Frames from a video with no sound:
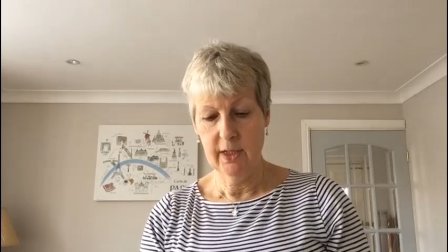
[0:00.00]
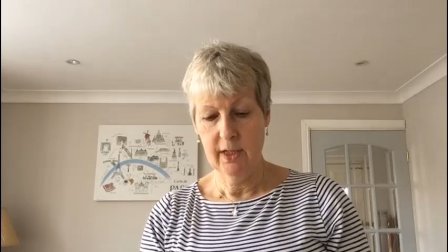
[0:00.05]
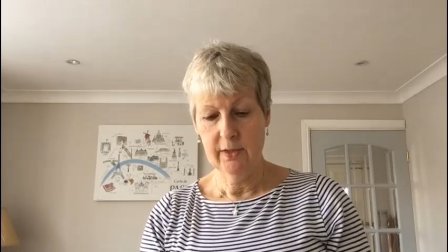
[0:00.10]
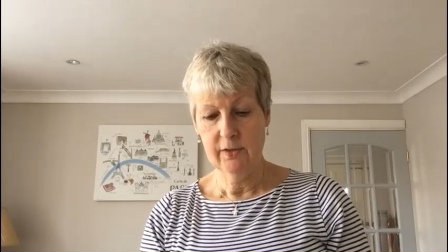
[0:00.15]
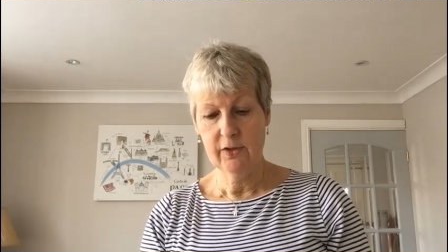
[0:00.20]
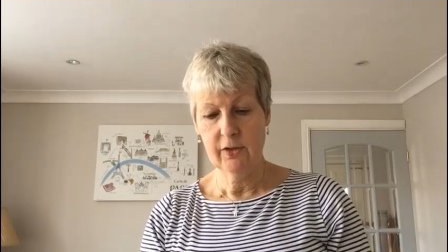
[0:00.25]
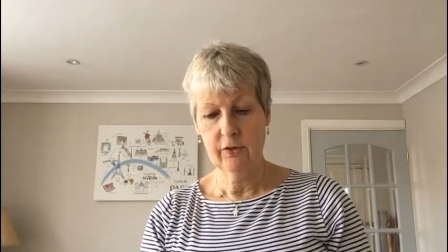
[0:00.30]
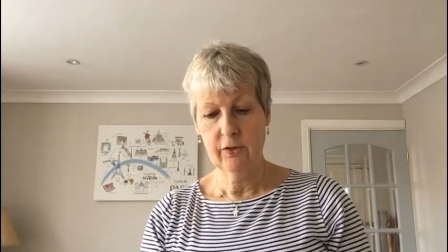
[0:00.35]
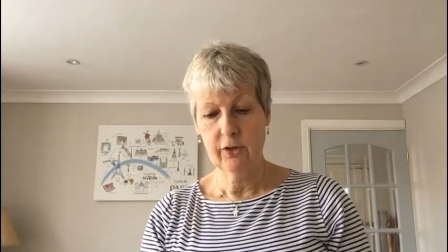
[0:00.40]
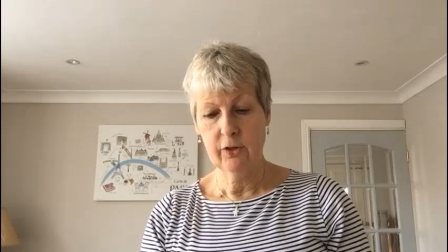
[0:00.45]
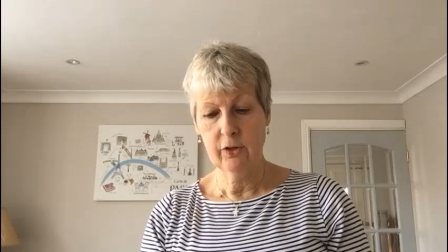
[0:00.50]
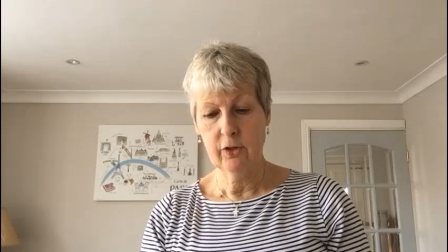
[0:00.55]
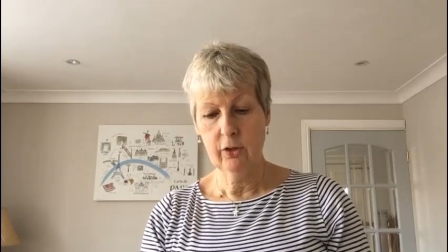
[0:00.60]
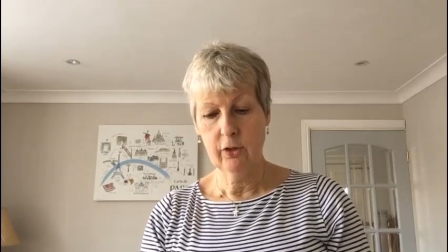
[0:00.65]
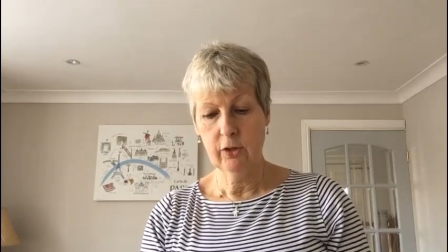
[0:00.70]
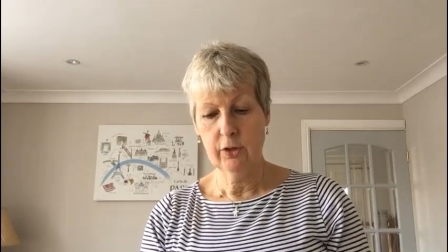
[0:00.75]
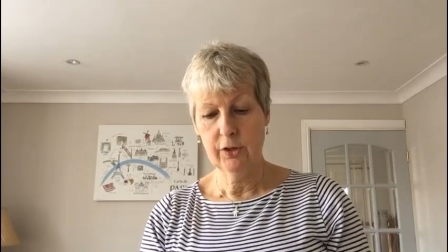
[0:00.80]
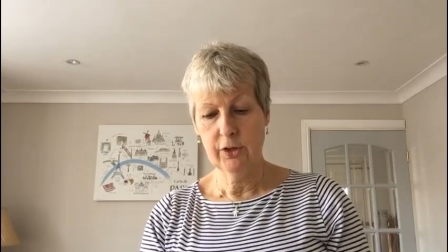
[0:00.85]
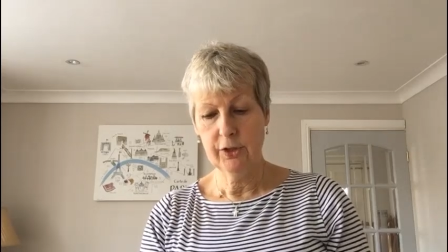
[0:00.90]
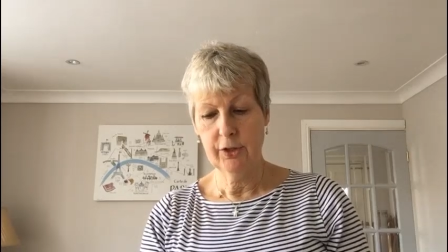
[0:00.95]
So the
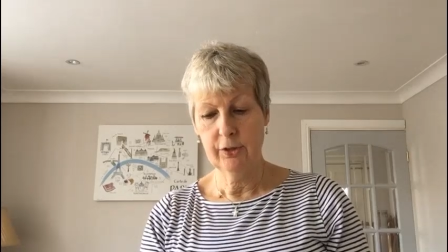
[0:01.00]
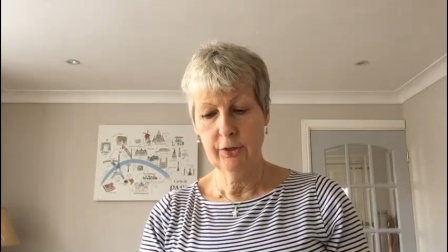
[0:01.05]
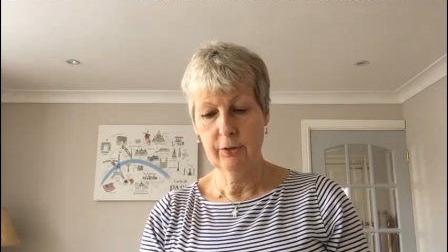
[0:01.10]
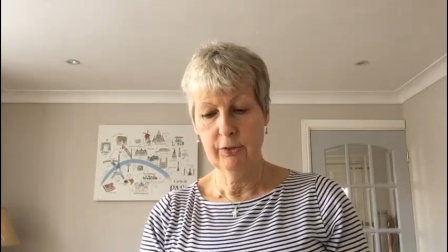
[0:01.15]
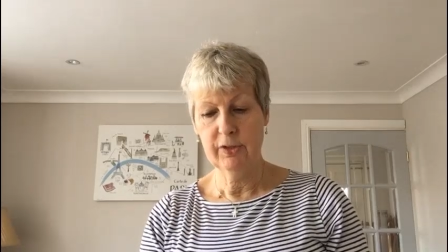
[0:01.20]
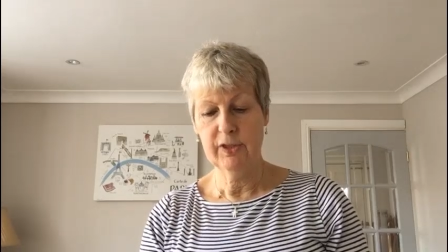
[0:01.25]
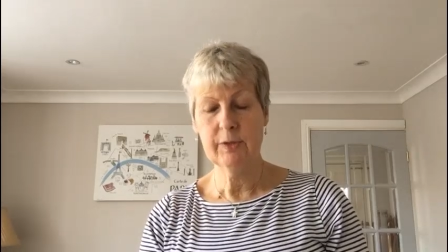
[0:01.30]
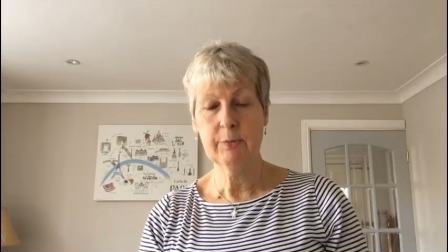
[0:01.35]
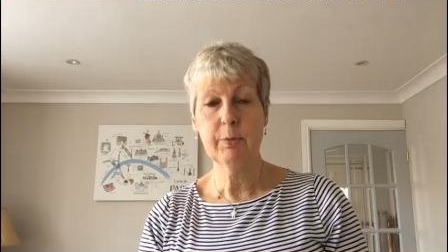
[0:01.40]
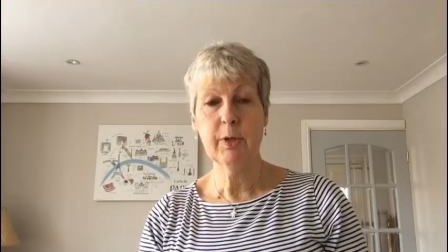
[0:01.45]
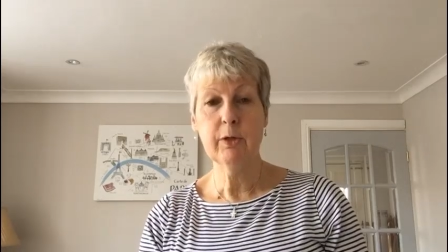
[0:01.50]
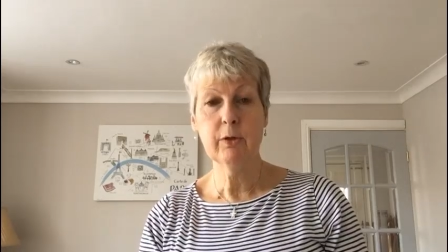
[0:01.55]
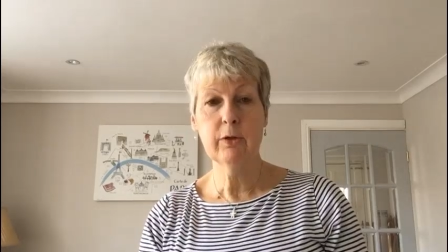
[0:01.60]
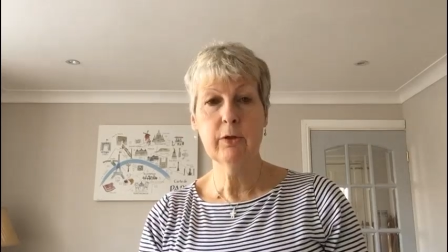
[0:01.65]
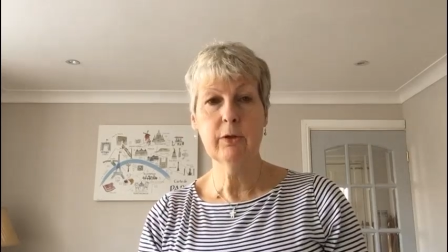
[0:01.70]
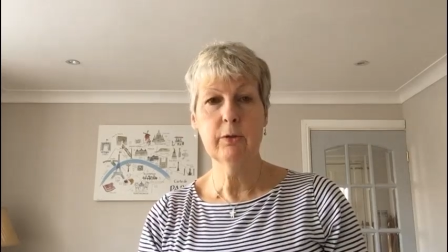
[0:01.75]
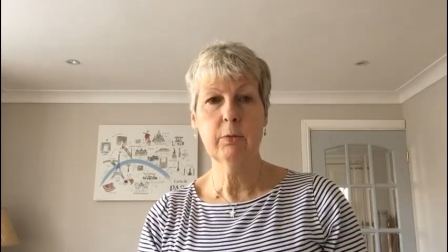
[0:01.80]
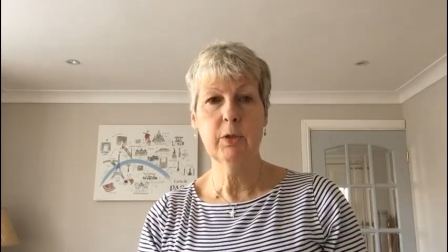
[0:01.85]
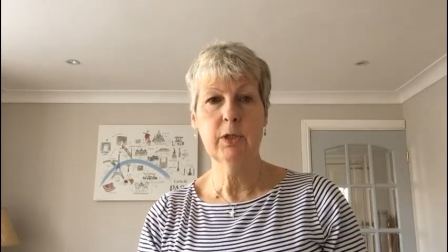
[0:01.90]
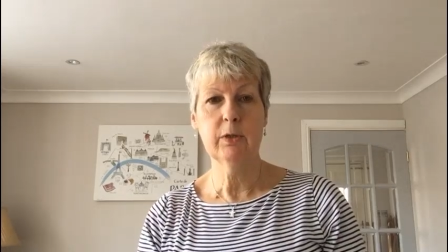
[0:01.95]
God who spoke
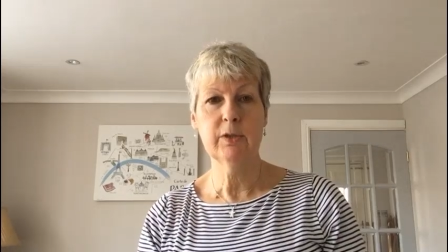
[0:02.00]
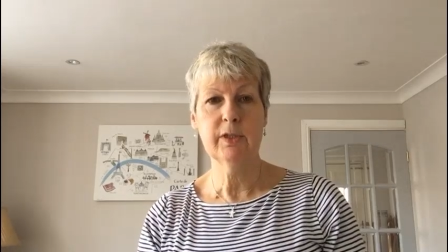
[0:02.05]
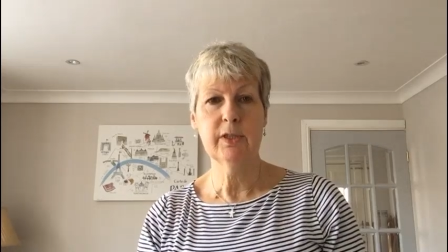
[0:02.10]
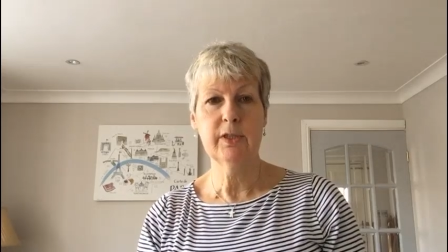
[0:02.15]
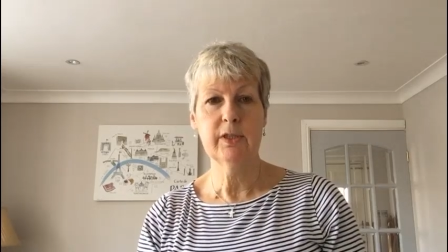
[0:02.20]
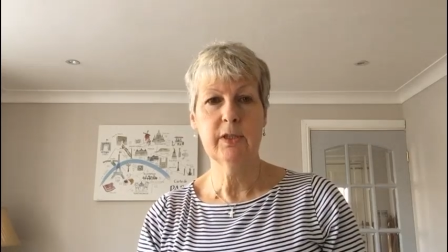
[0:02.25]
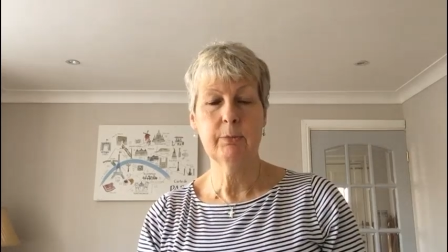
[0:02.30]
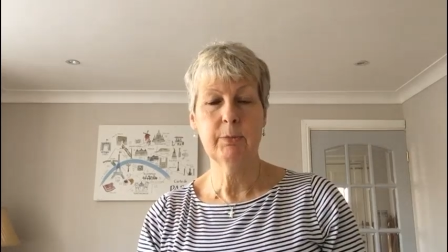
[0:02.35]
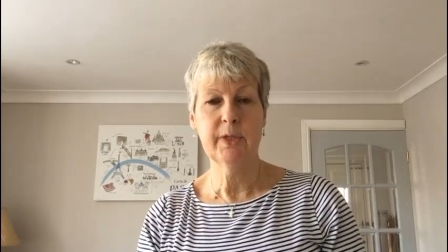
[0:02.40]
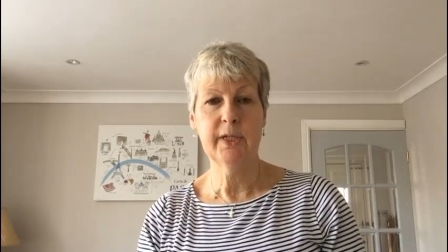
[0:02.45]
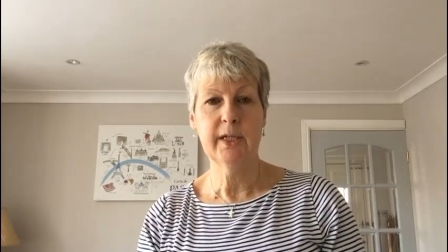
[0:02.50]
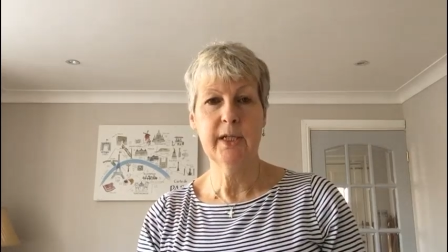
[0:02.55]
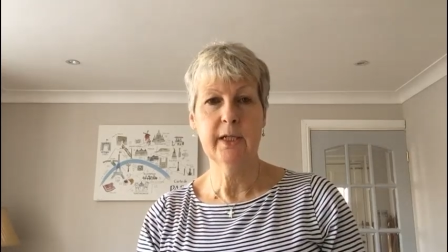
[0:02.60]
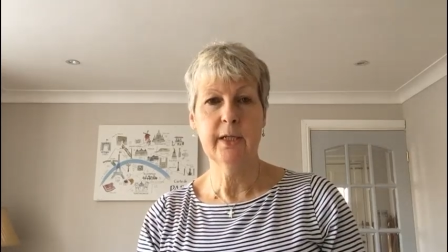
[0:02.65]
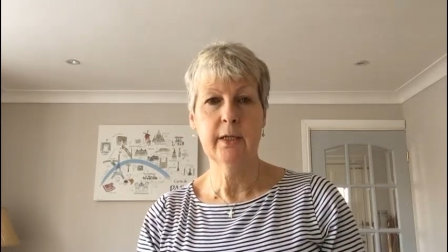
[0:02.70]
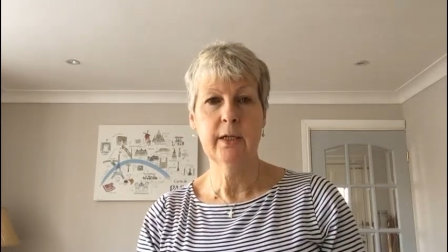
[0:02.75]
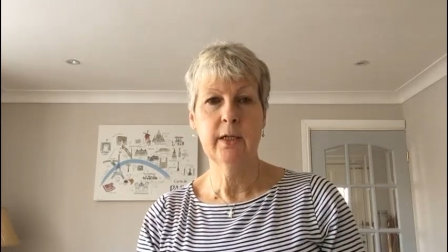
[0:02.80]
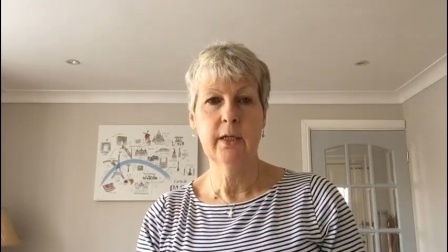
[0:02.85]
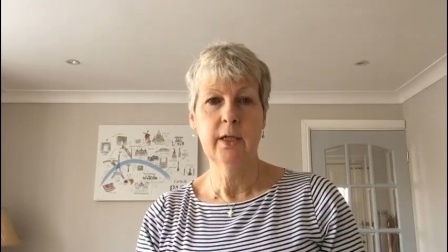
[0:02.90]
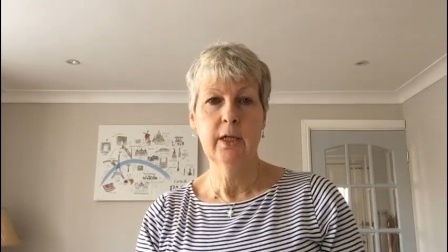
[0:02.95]
the world into
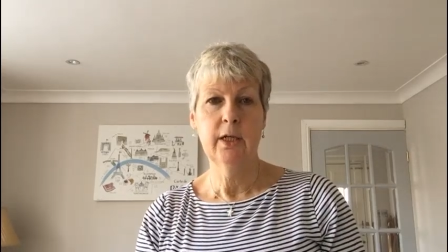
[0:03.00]
being,